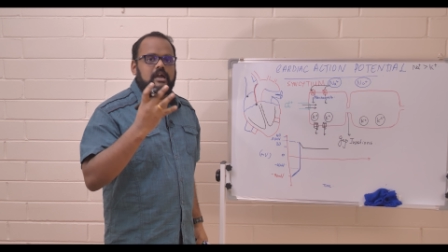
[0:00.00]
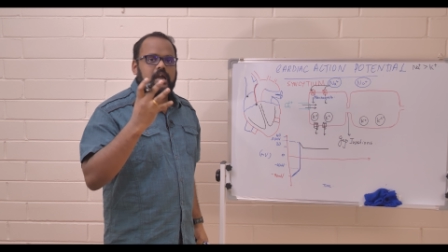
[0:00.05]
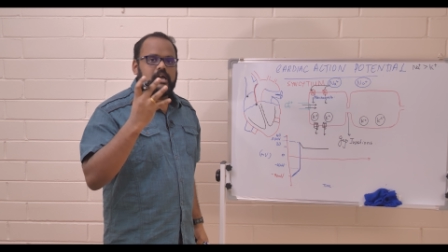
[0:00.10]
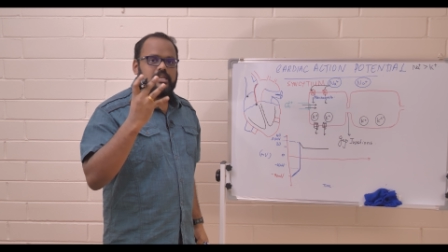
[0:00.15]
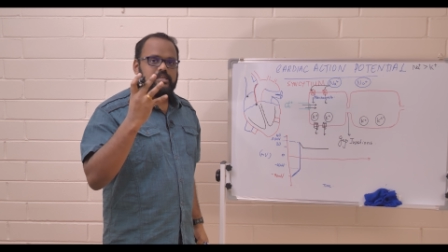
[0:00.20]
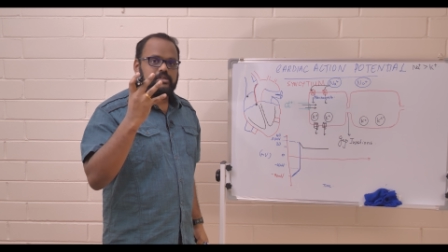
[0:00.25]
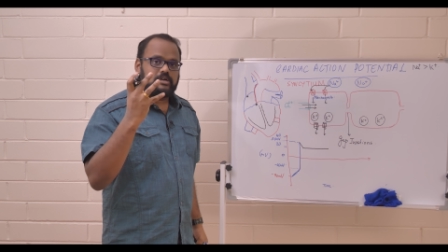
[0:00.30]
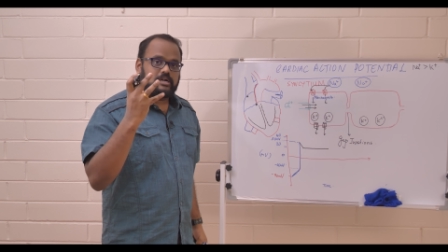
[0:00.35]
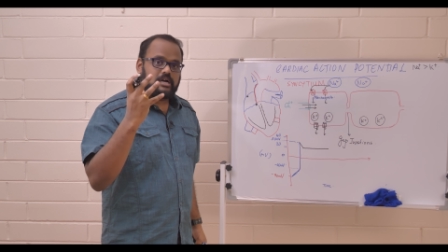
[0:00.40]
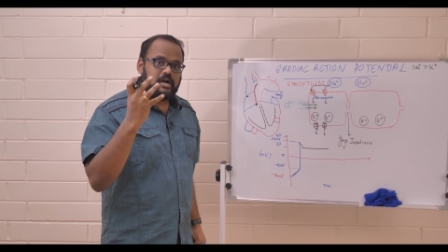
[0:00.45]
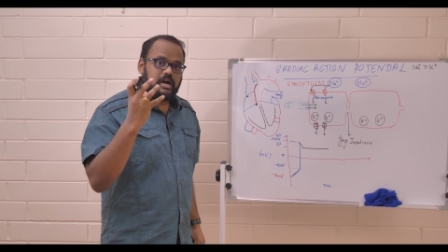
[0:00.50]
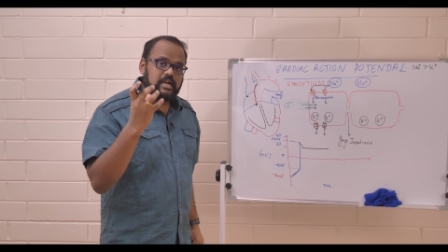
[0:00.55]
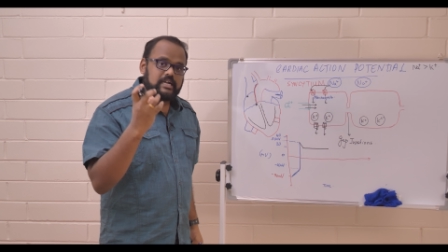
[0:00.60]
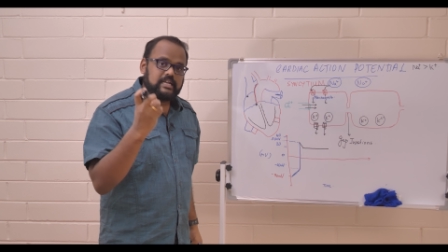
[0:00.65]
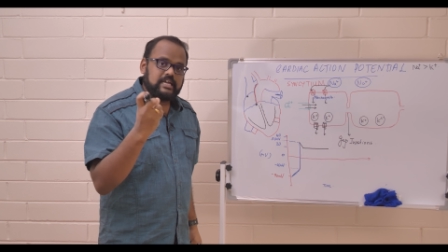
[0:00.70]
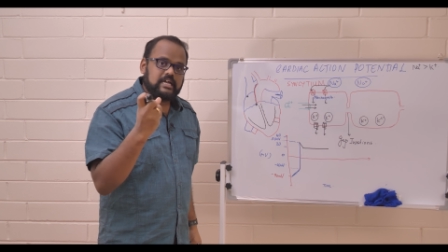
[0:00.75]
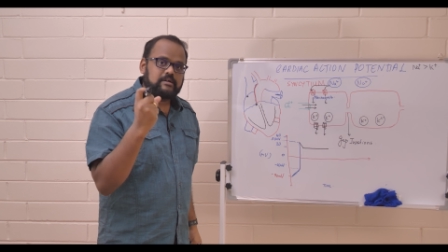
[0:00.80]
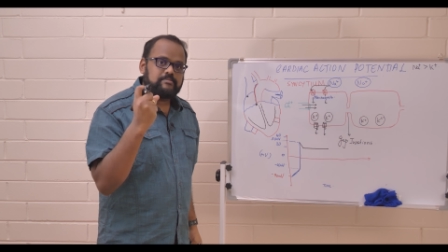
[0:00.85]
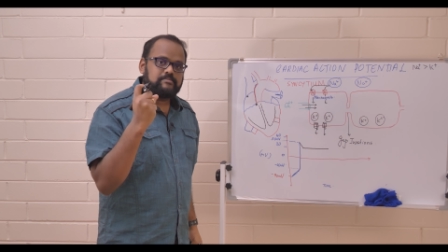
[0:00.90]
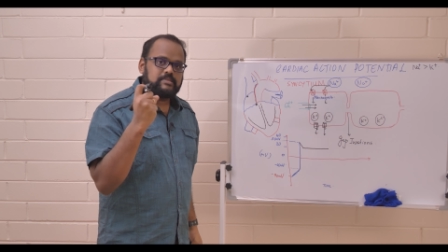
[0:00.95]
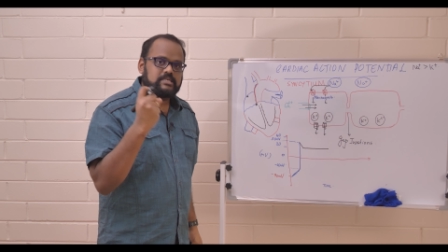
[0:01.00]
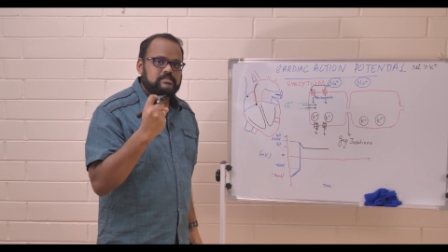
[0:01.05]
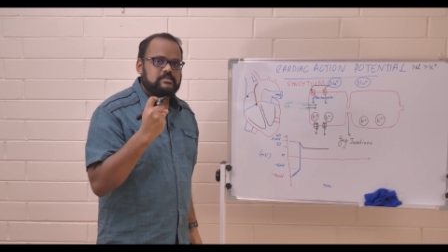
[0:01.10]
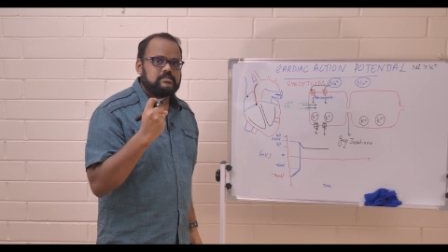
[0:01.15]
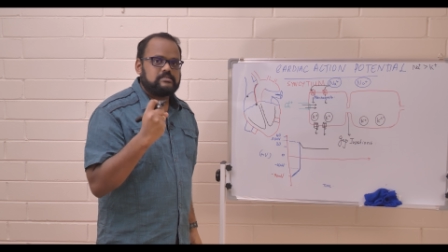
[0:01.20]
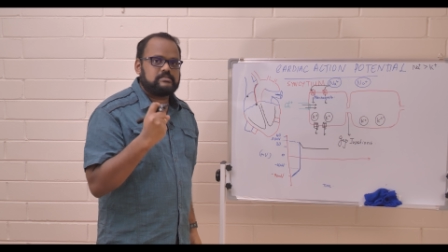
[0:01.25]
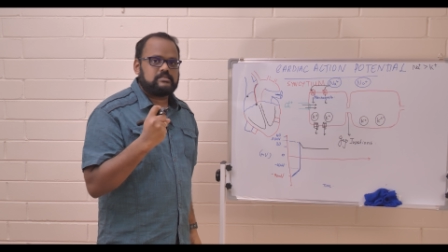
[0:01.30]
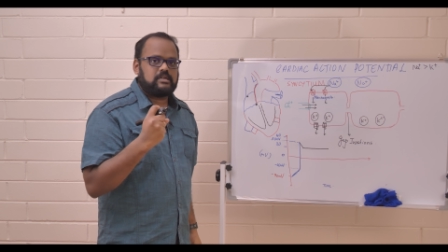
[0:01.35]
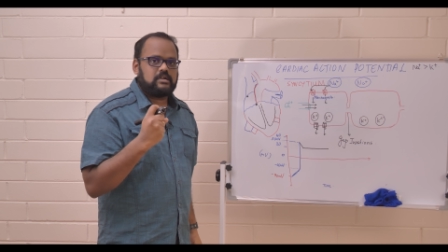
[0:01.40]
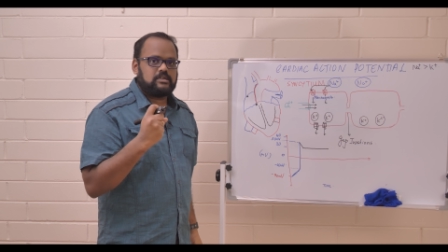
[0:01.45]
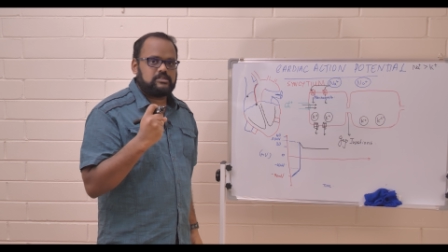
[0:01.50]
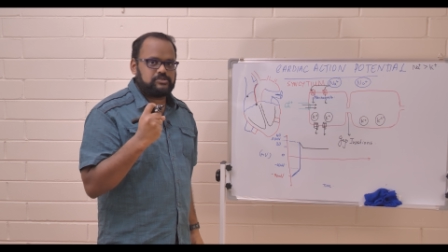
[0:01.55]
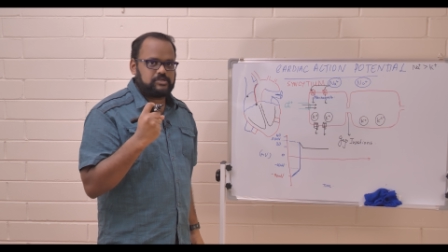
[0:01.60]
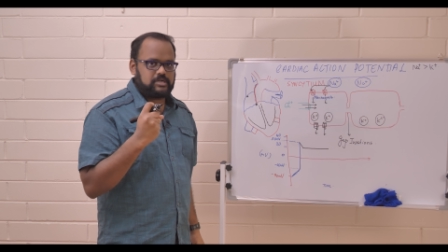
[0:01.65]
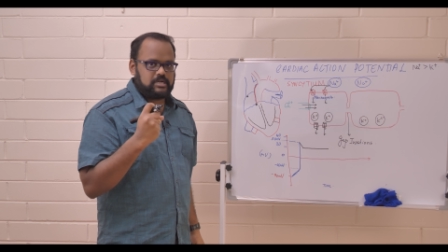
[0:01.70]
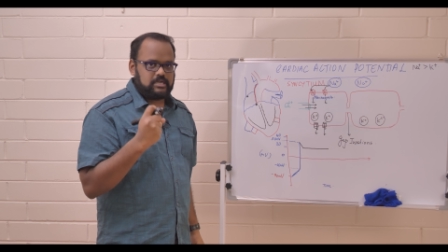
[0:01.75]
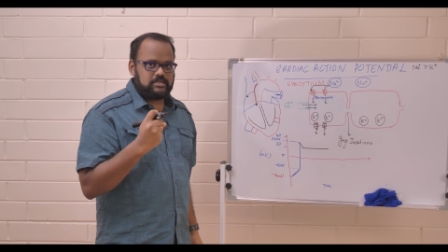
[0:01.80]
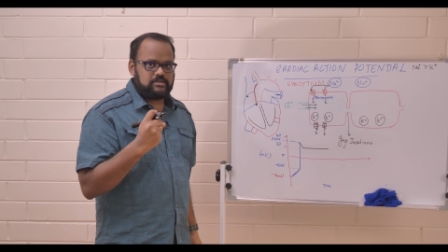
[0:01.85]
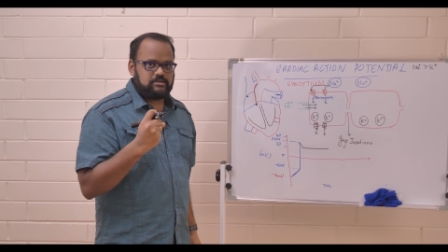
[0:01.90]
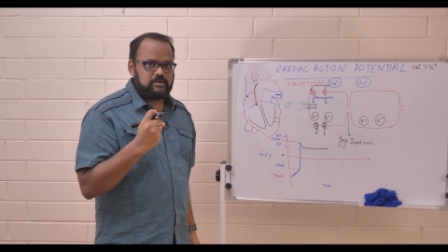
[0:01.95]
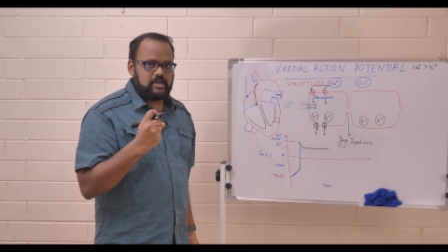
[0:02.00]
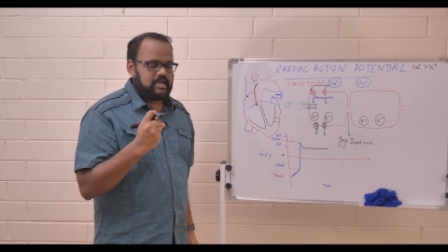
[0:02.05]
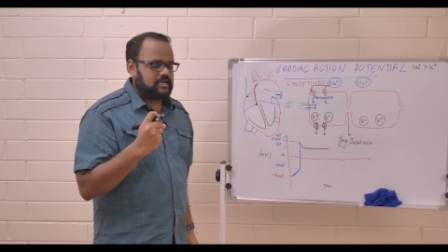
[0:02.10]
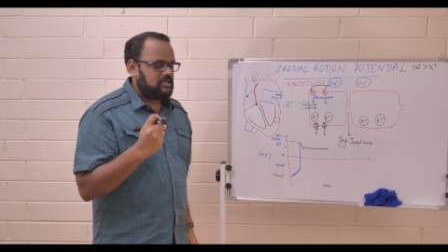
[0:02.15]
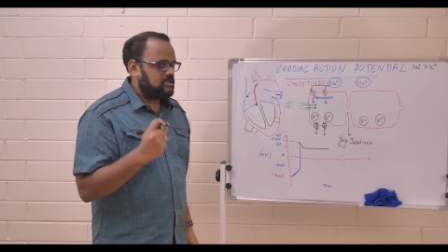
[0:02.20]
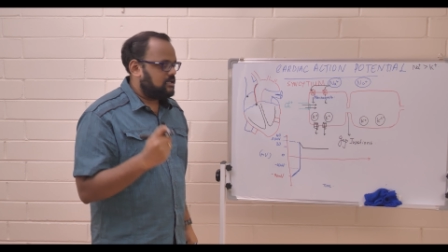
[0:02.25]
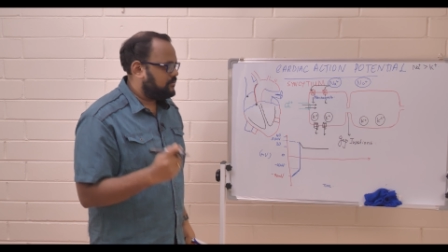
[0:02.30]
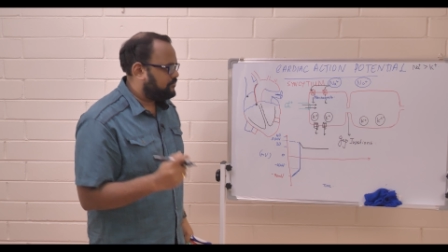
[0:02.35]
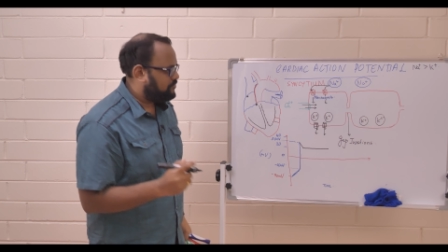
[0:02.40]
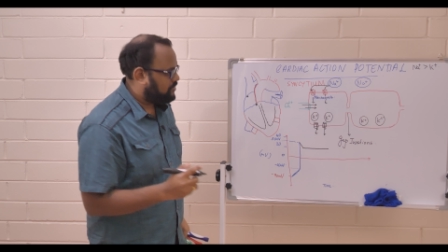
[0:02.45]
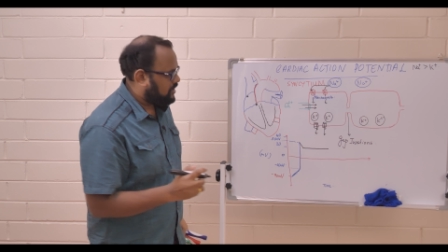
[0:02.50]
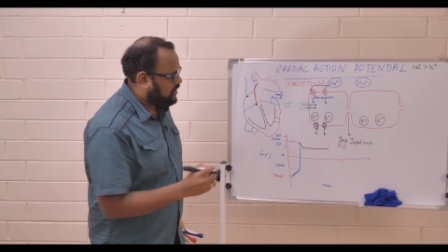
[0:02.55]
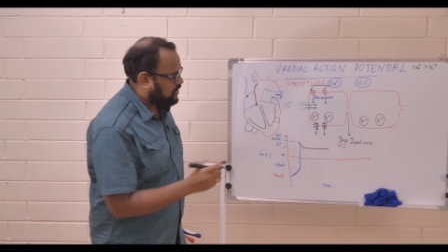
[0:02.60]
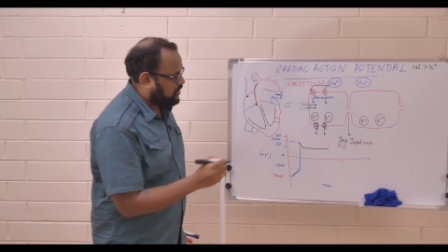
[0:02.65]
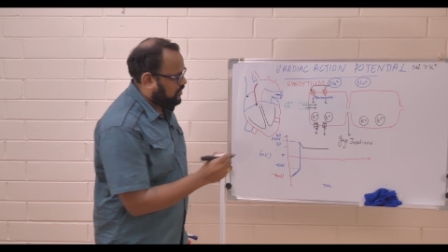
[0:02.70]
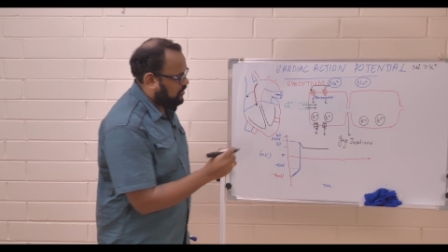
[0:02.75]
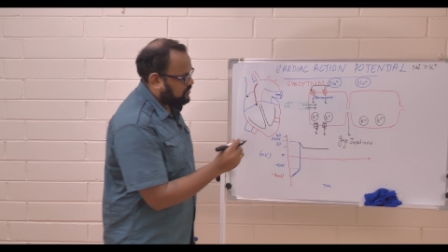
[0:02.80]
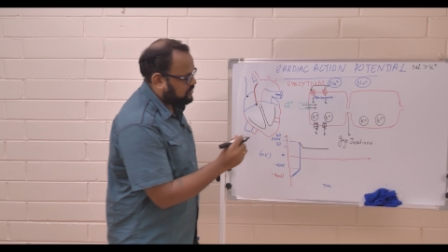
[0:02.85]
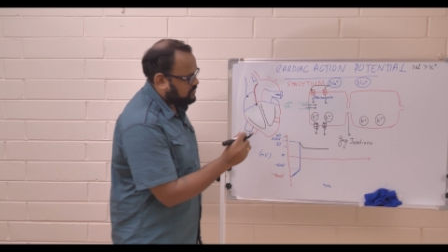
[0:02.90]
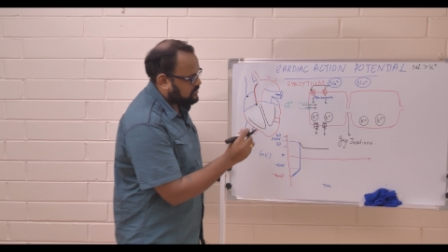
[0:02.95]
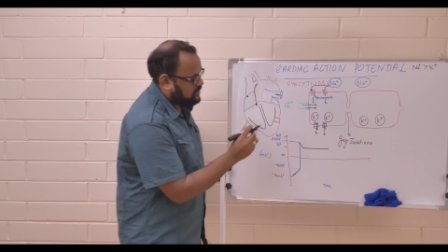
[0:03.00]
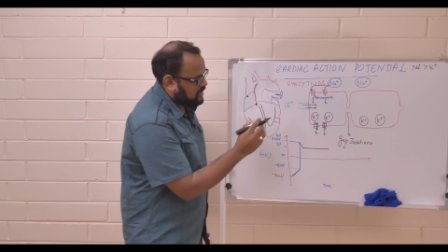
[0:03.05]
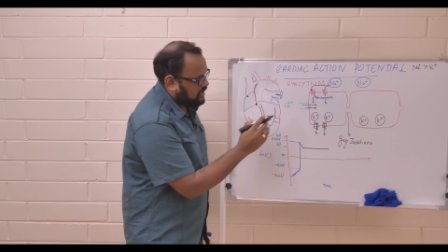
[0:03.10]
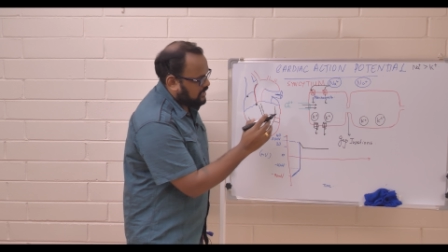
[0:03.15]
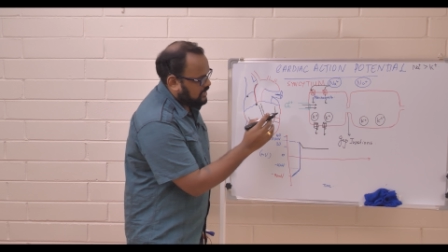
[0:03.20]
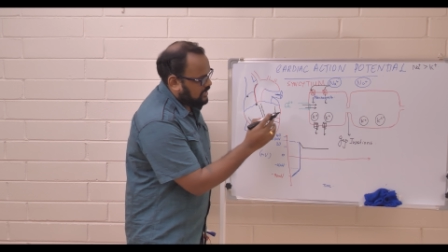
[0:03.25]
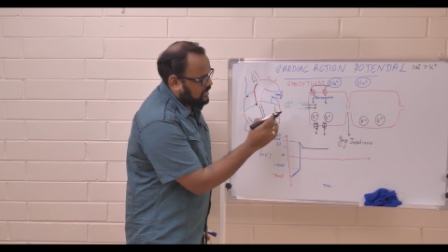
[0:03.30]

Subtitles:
and your cardiac muscles start to contract, because